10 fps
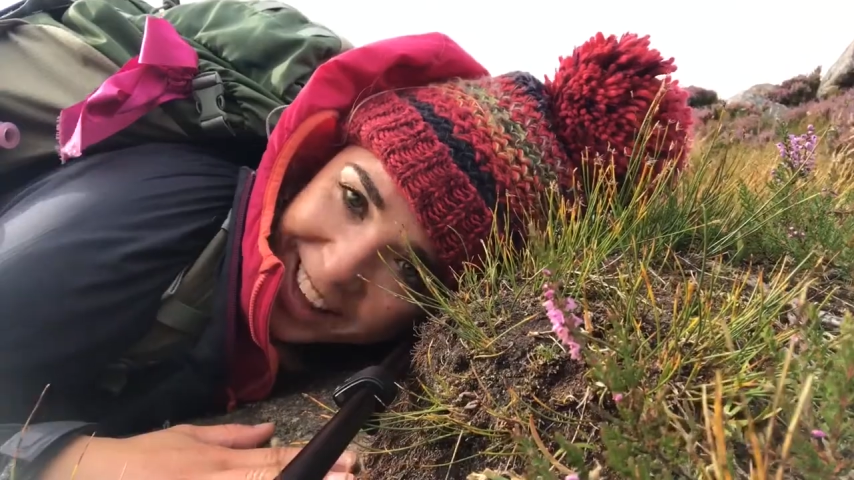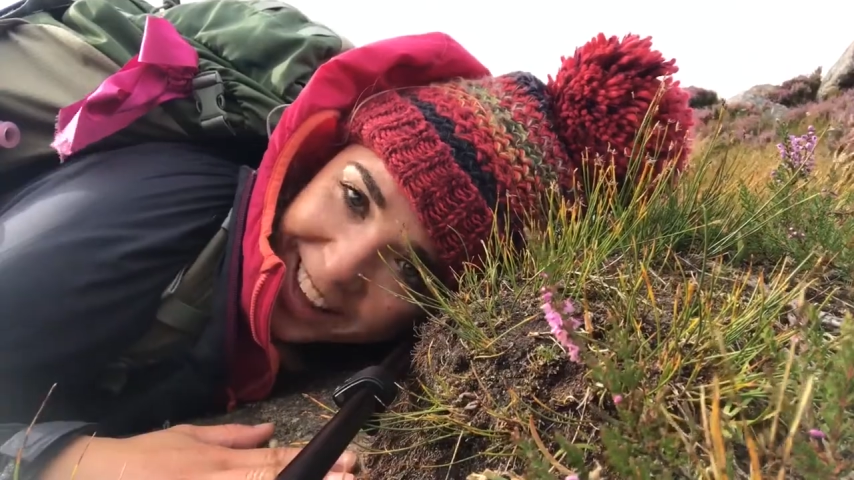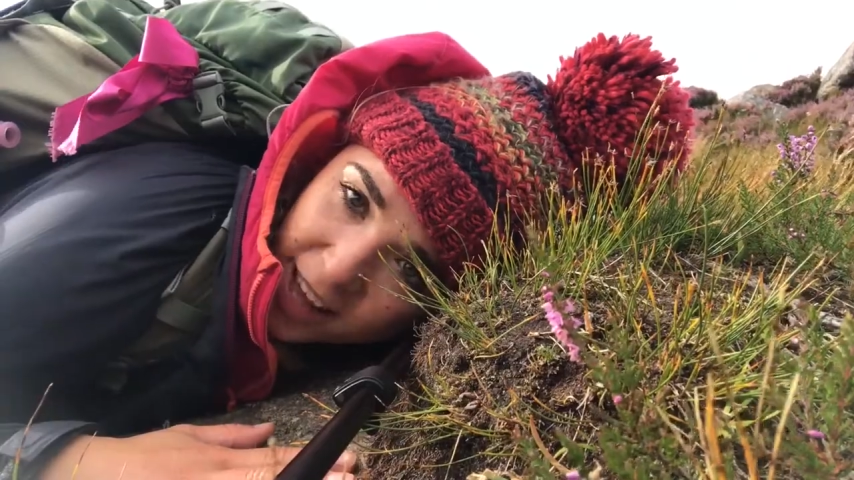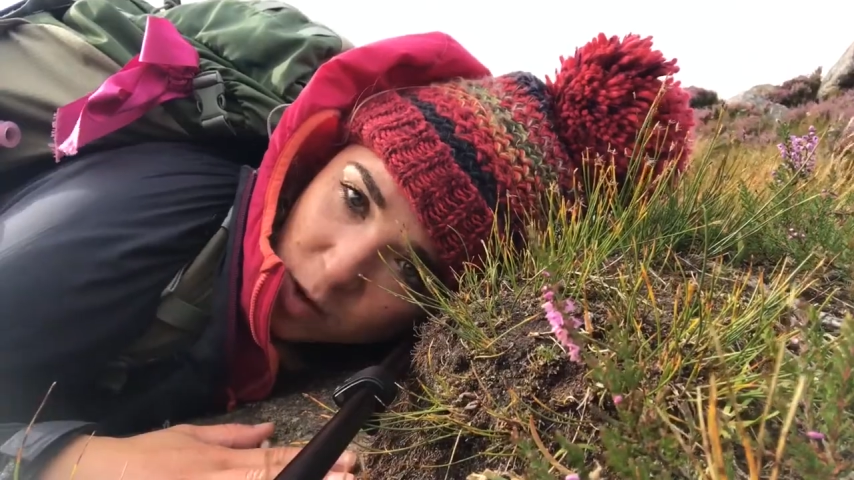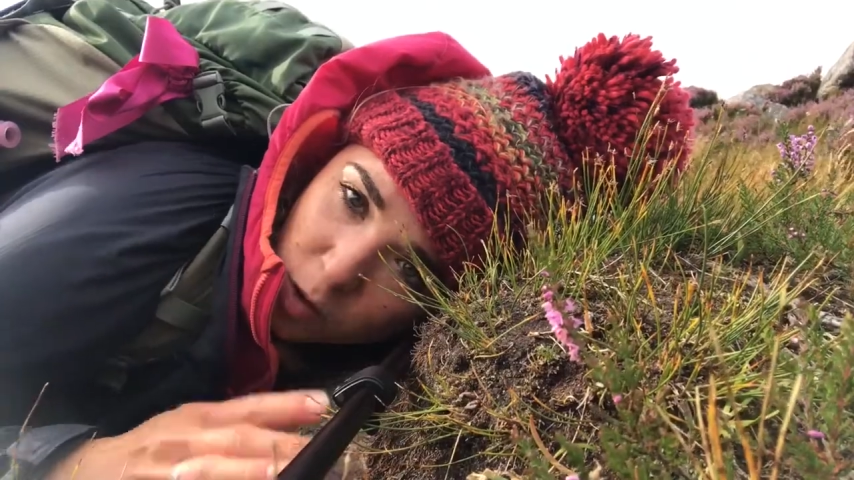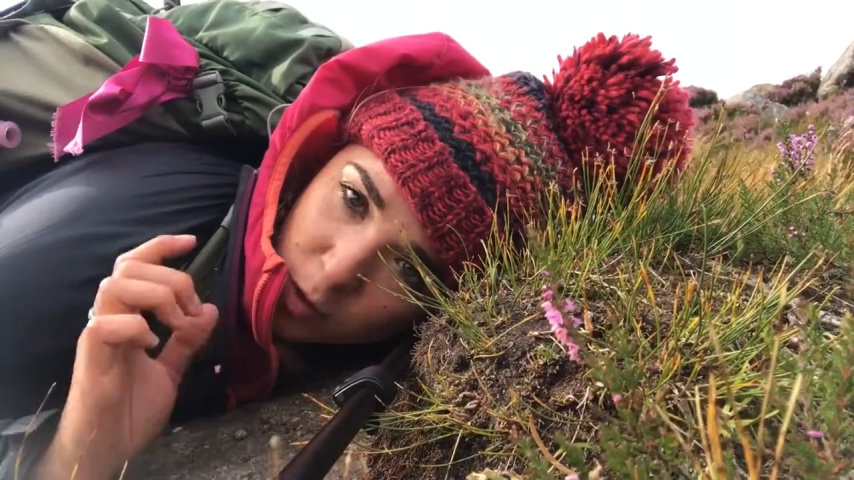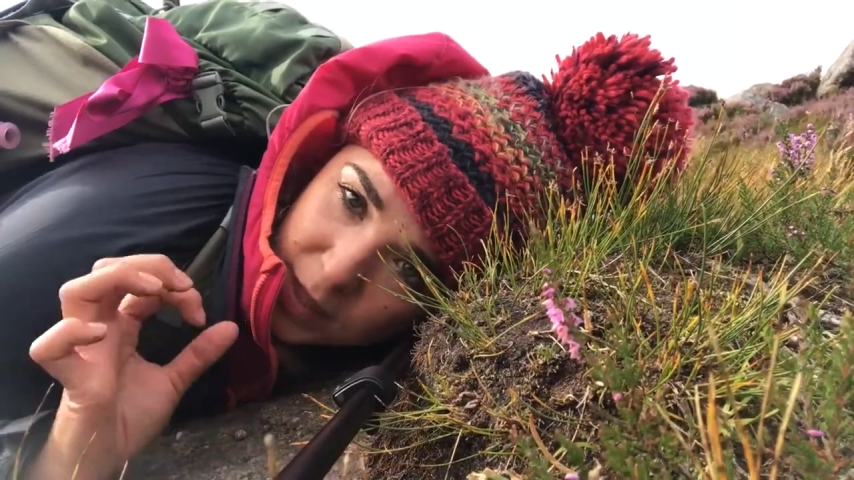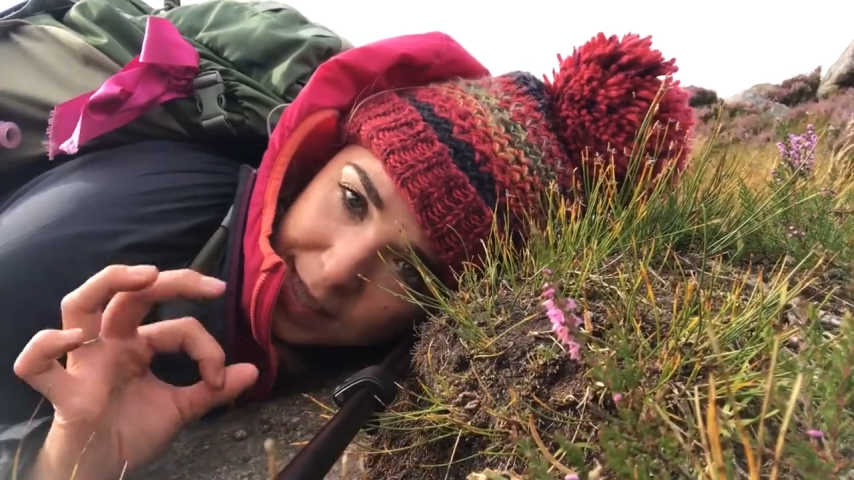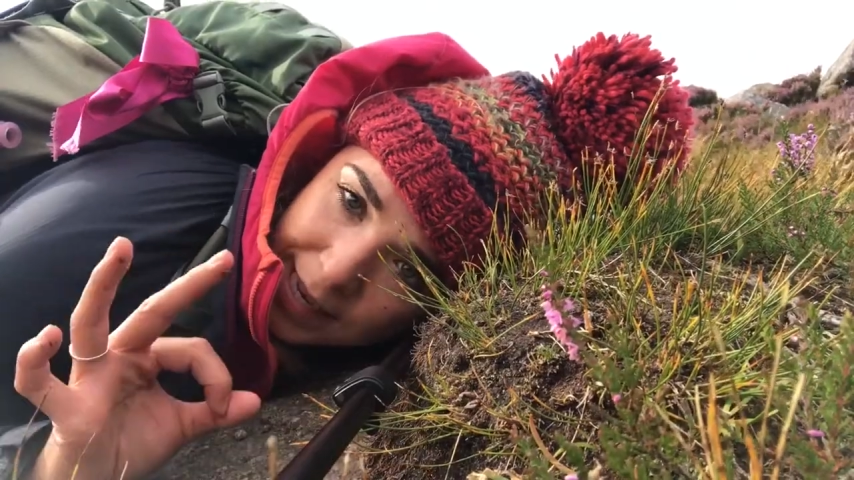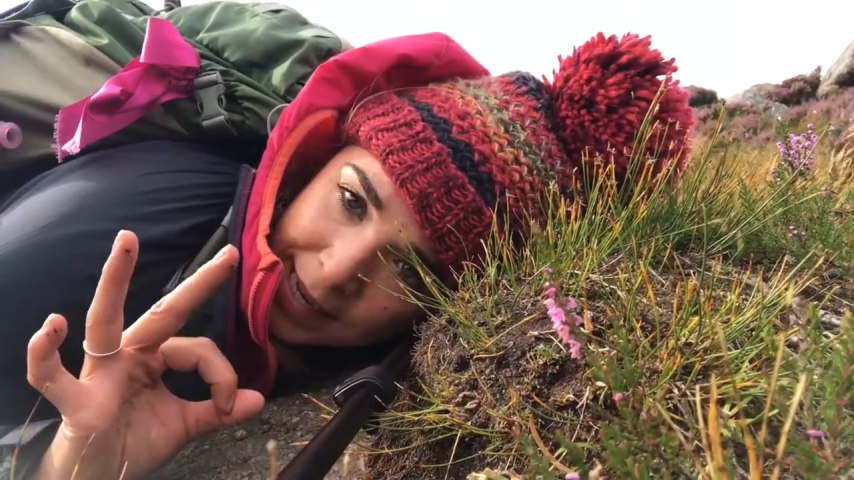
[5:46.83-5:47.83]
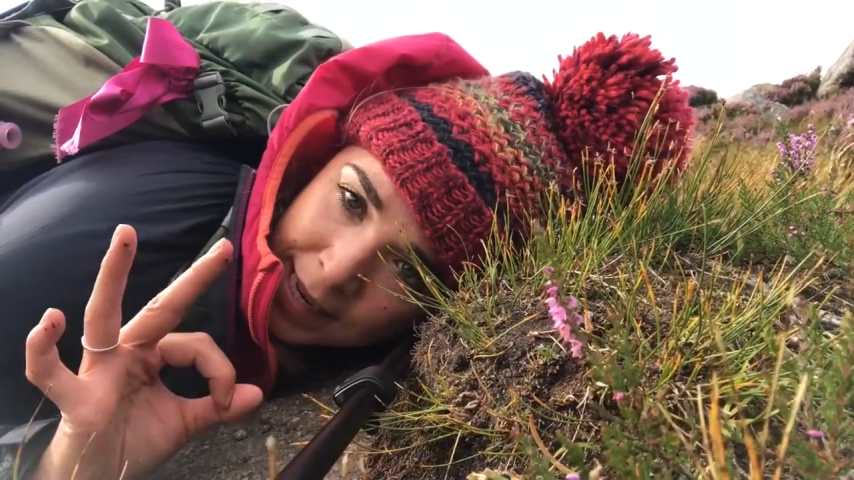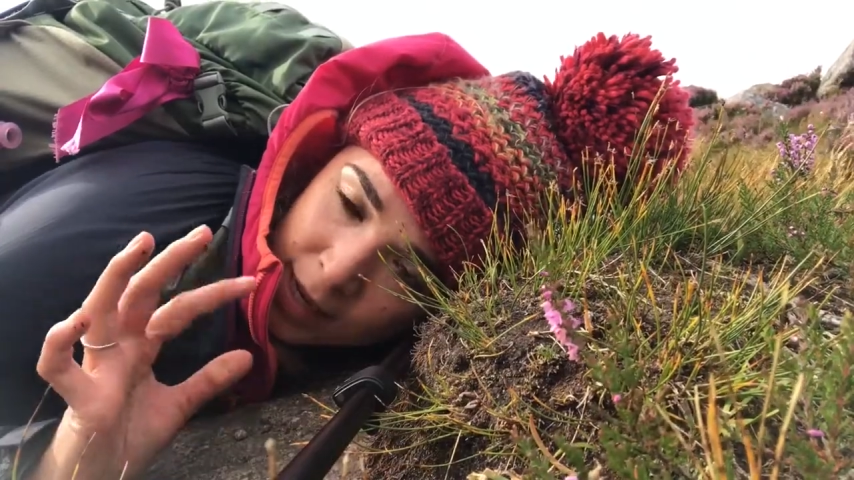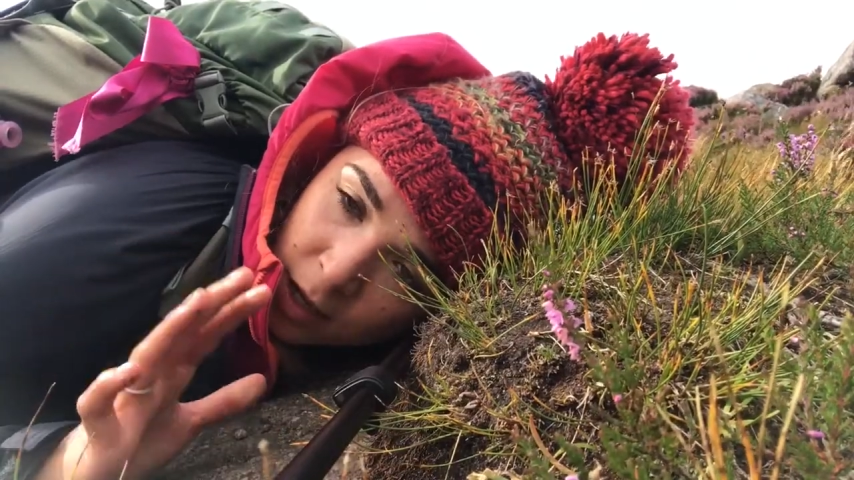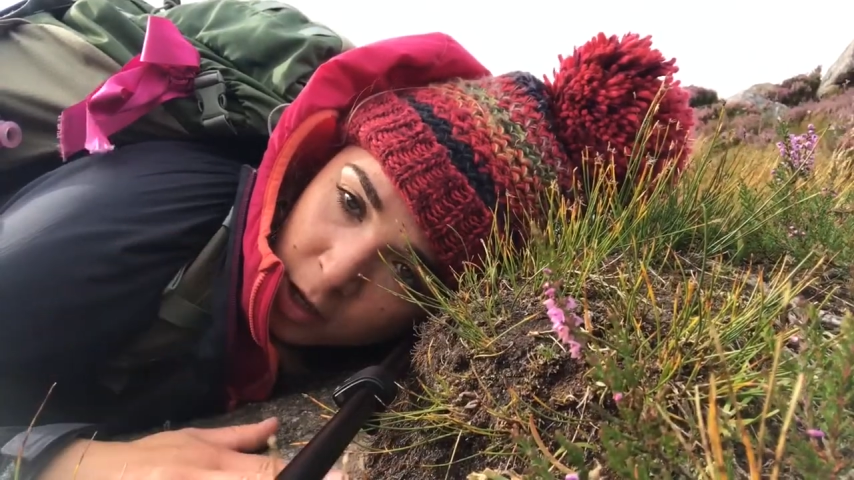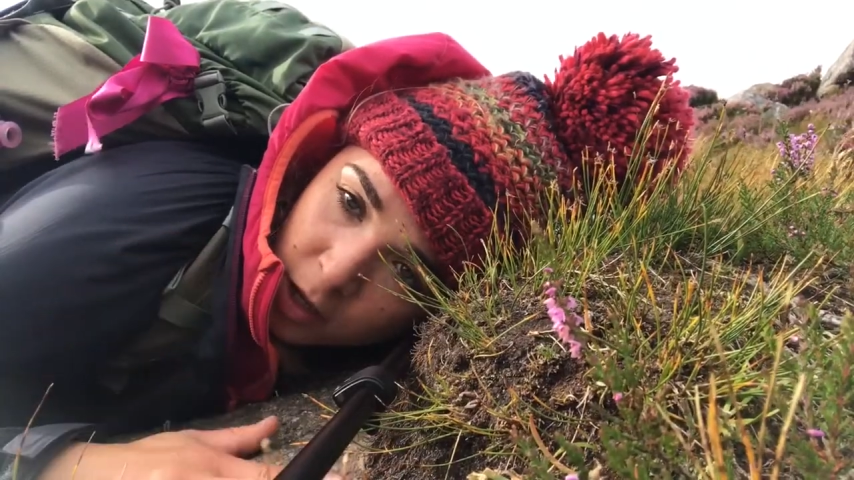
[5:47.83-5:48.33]
Cairngorms,
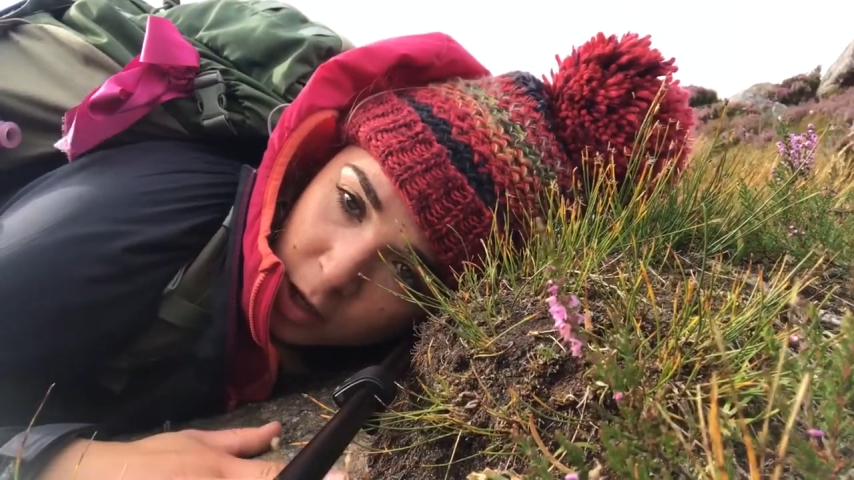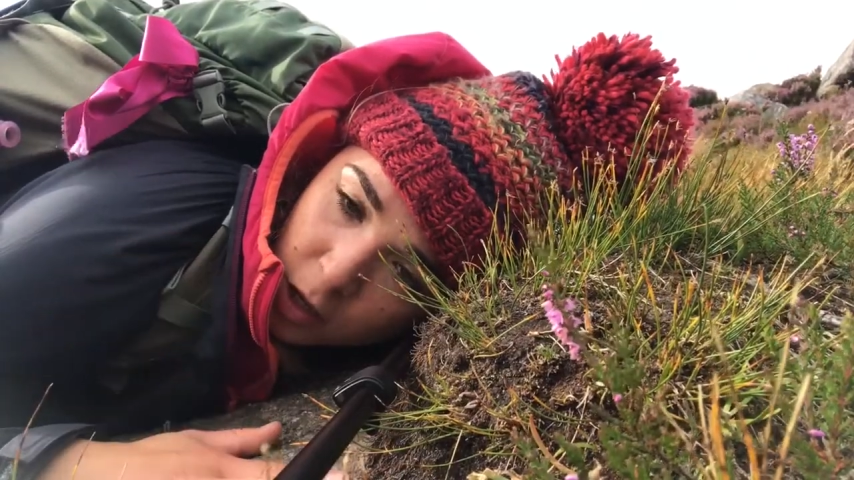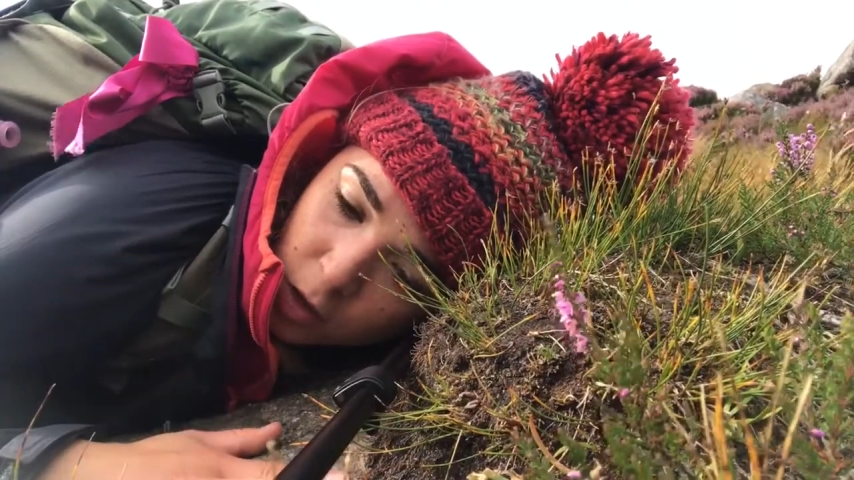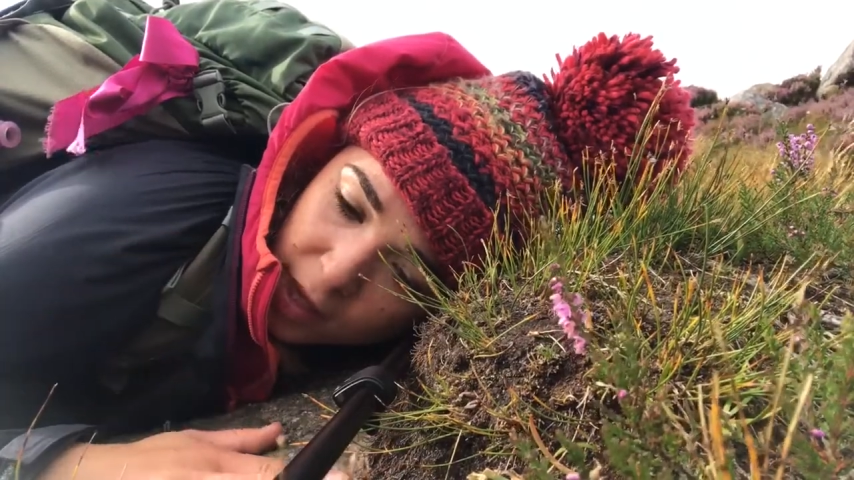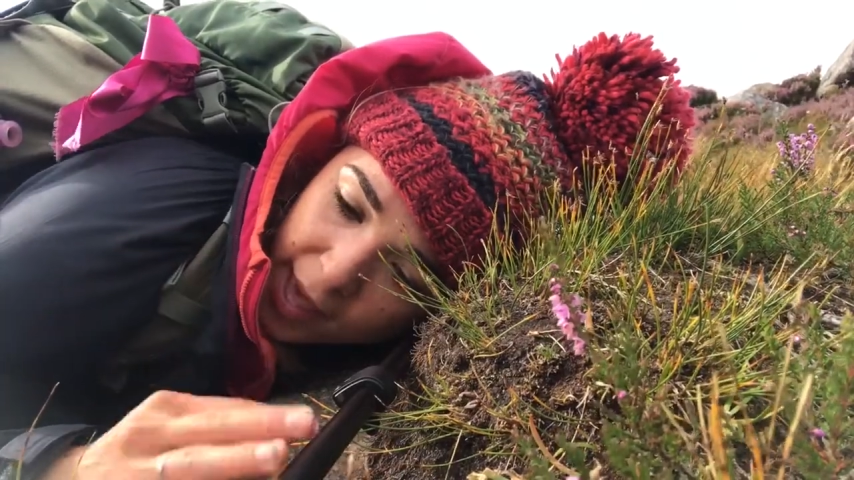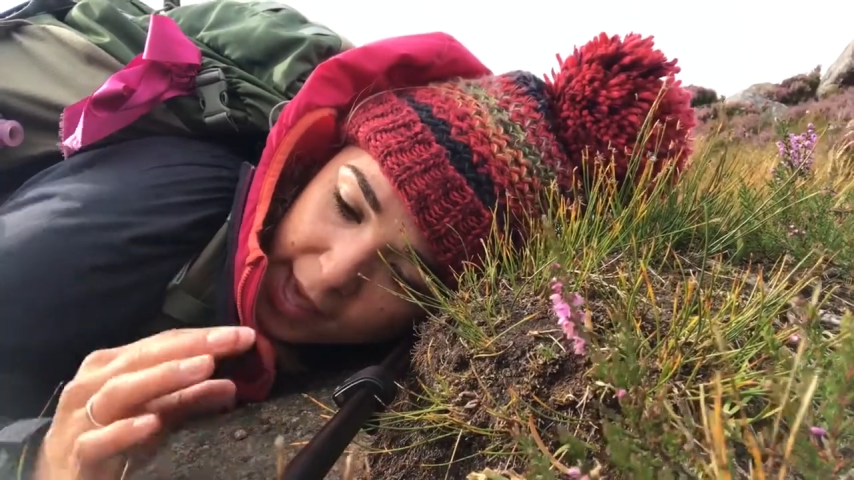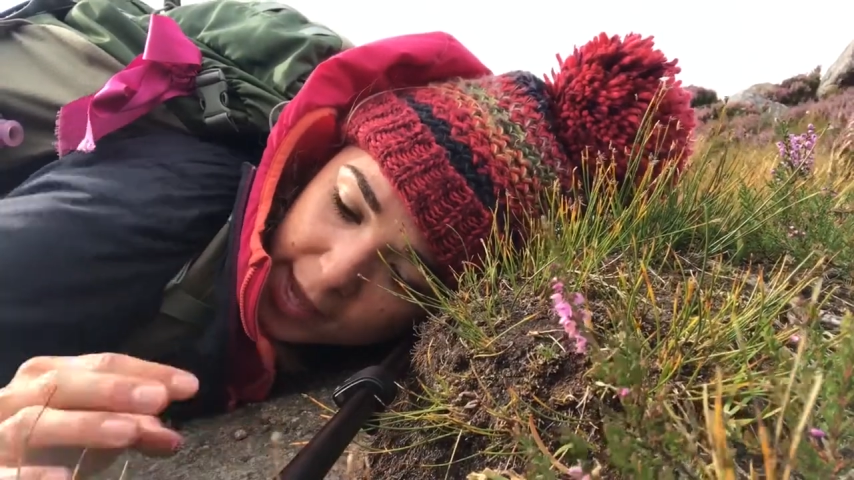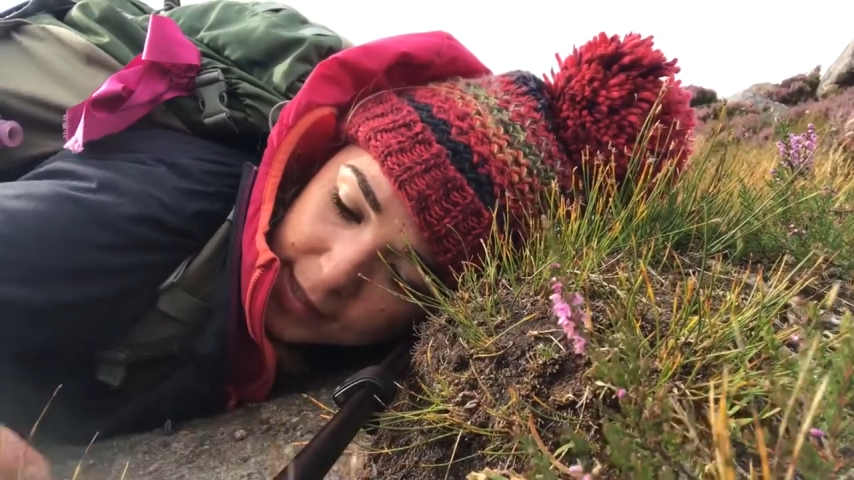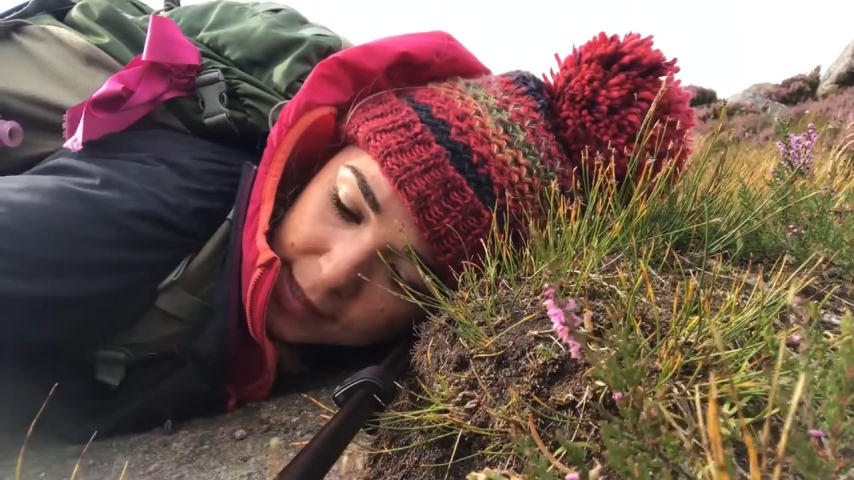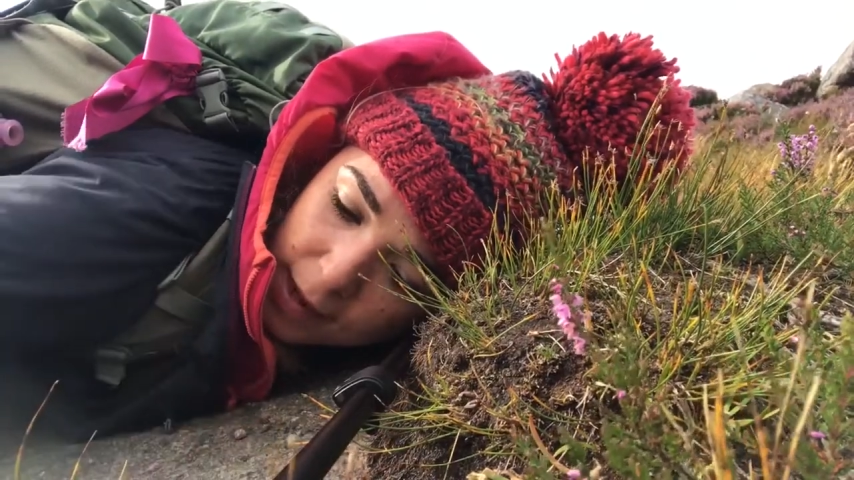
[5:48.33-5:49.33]
UK's